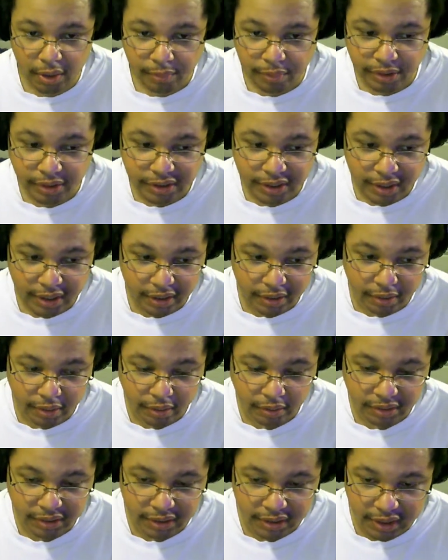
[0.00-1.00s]
Appreciate it.
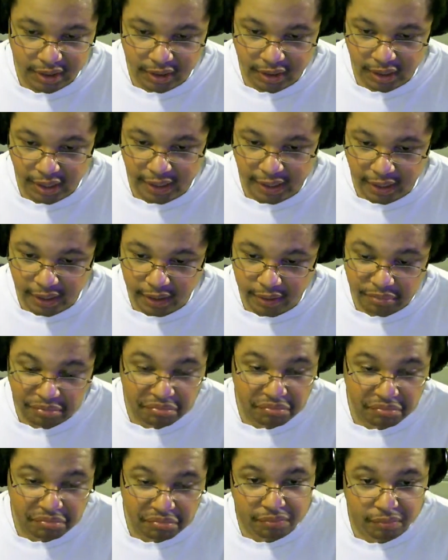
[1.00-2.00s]
Those that didn't like it,
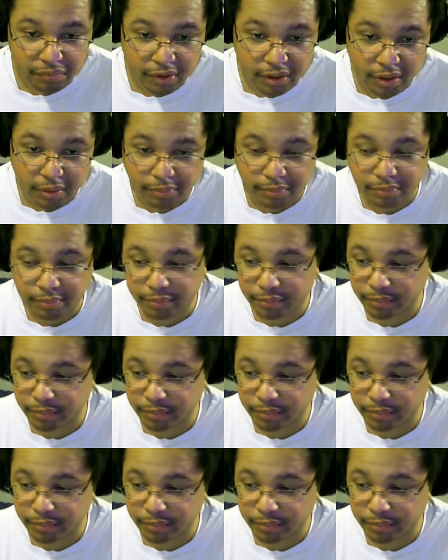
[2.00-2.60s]
well,